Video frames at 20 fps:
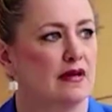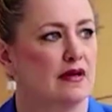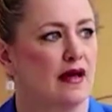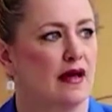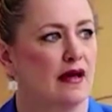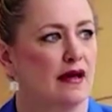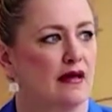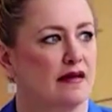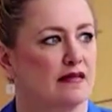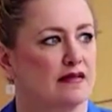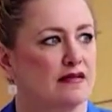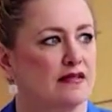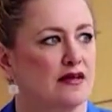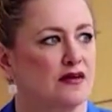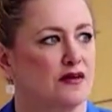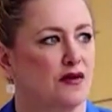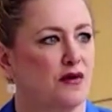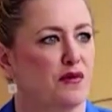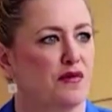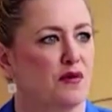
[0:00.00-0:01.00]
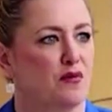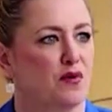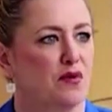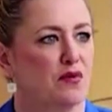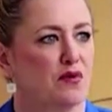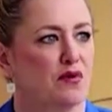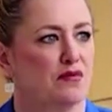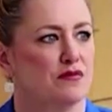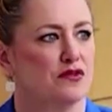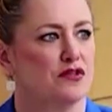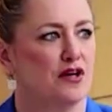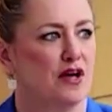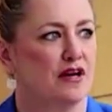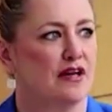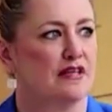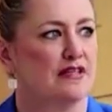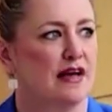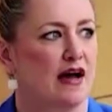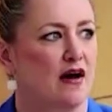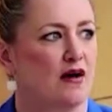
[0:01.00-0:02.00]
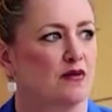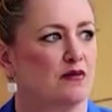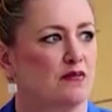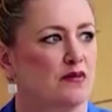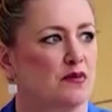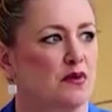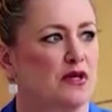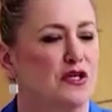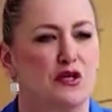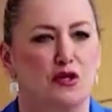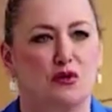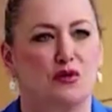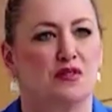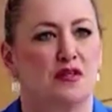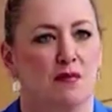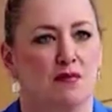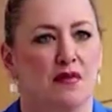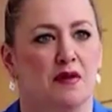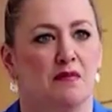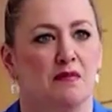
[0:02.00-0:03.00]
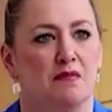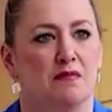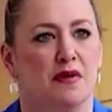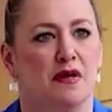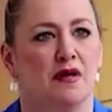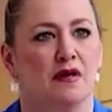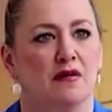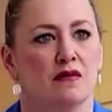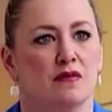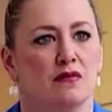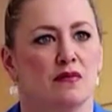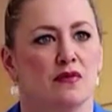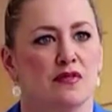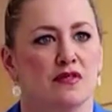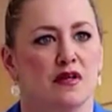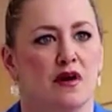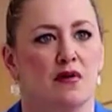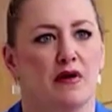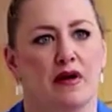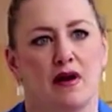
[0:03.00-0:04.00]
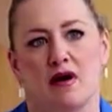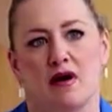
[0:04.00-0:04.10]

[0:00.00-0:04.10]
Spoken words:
And to know that we were shutting down, we knew something big was going